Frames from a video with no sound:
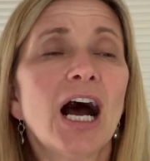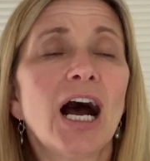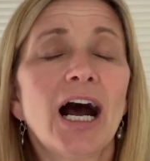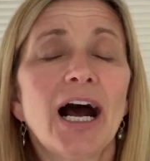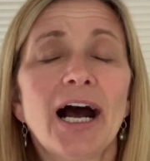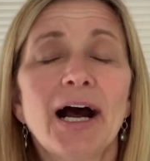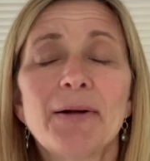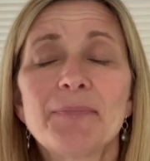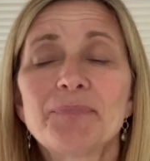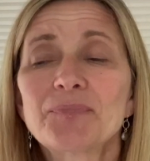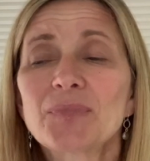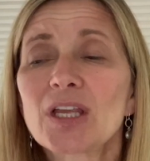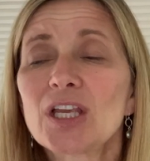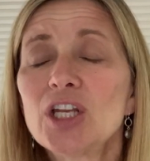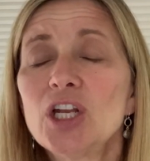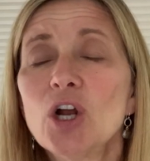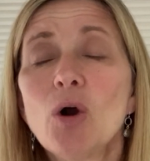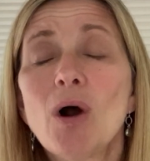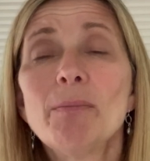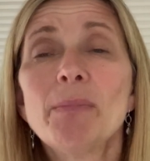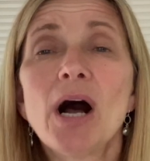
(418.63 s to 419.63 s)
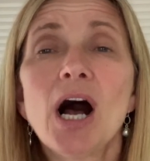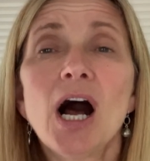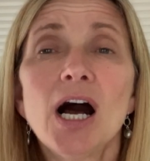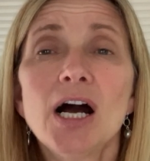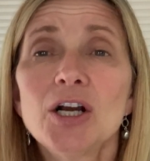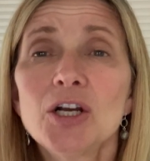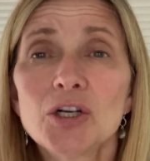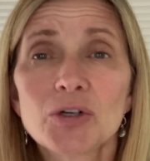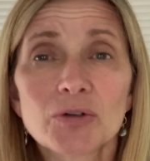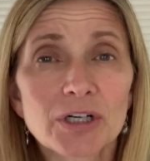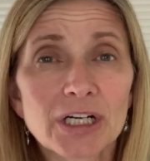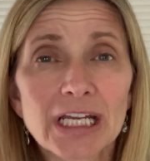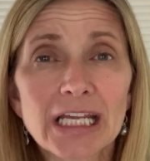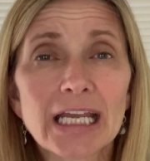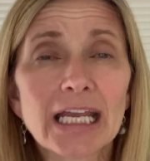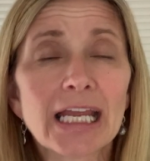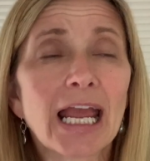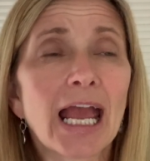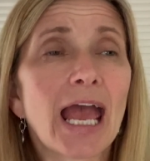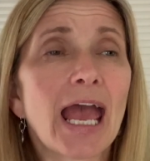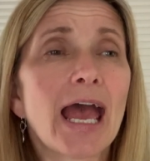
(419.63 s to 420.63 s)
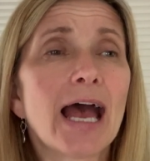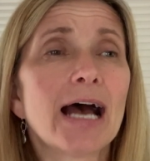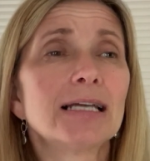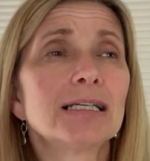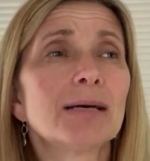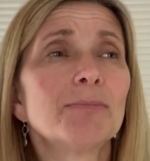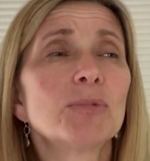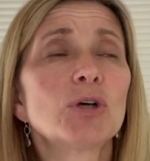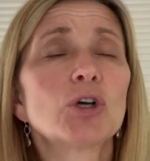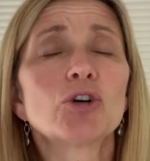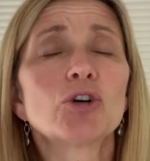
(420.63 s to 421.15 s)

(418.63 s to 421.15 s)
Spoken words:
I'm hungry, and I'm